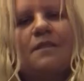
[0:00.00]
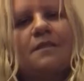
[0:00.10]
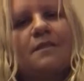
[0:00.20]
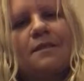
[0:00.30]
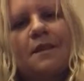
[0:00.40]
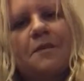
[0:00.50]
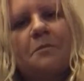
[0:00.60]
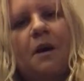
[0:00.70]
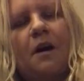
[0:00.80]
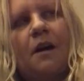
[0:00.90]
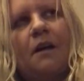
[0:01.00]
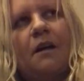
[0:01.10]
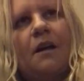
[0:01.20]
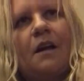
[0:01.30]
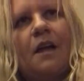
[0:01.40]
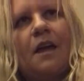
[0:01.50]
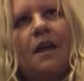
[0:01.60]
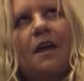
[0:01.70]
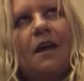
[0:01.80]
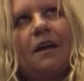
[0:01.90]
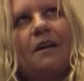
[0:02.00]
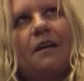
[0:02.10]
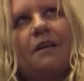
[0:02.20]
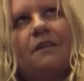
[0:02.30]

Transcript: stigma and